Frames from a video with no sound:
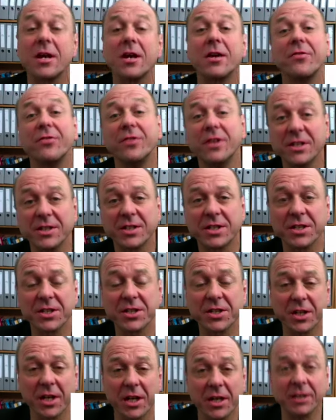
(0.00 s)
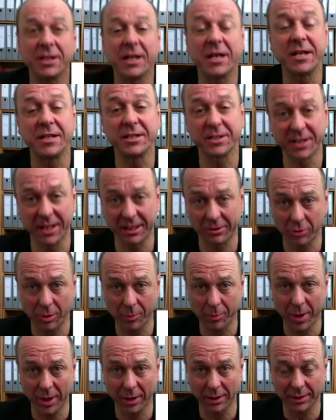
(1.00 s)
This is an insect
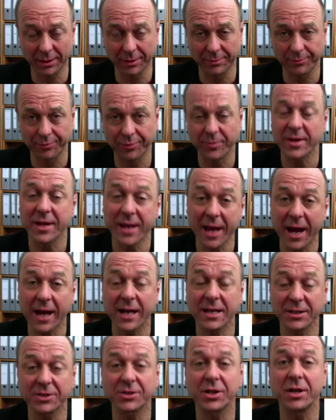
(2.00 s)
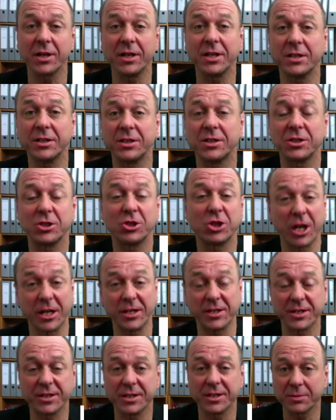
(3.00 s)
repellent. Yes, it
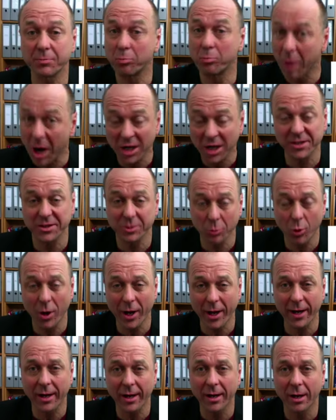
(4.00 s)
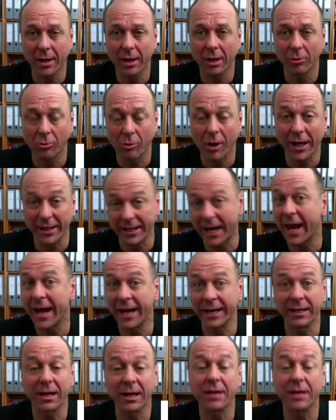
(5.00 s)
chases bugs away. Right, and